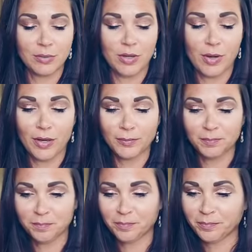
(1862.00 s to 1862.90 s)
too
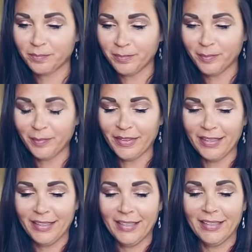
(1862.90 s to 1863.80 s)
long.
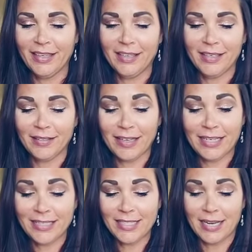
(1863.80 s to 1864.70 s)
Uh, like
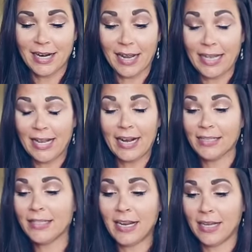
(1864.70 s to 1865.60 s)
I said, I
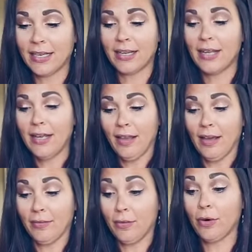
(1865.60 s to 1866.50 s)
cannot deny
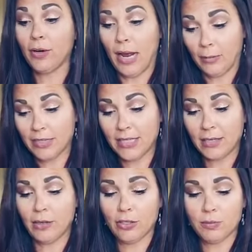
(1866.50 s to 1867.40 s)
that for, I would say,
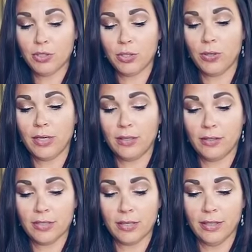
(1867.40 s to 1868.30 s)
a large majority,
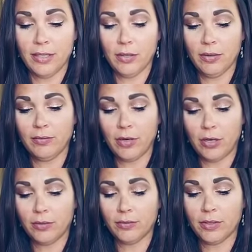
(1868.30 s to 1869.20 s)
there's a Leo
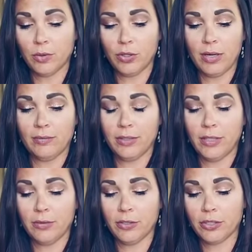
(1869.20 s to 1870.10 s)
involved, or you have
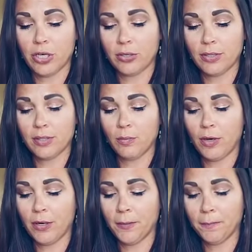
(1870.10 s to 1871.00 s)
Leo in your chart
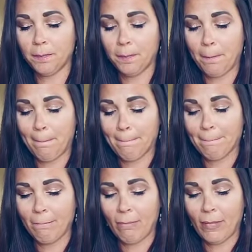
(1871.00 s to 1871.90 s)
somewhere.
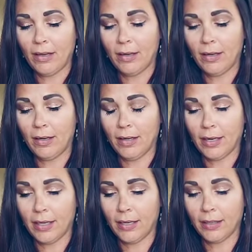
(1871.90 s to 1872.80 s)

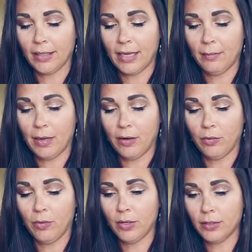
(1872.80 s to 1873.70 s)
Uh, it came
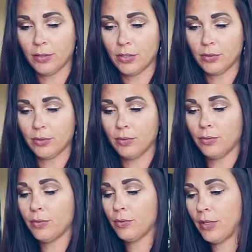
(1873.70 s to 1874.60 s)
out one,
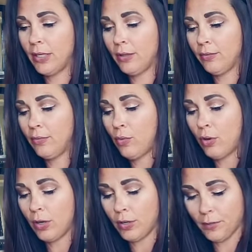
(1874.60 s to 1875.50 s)
two, three,
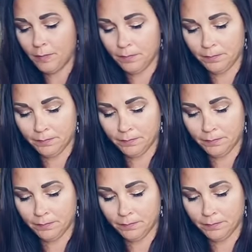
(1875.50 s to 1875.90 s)
four,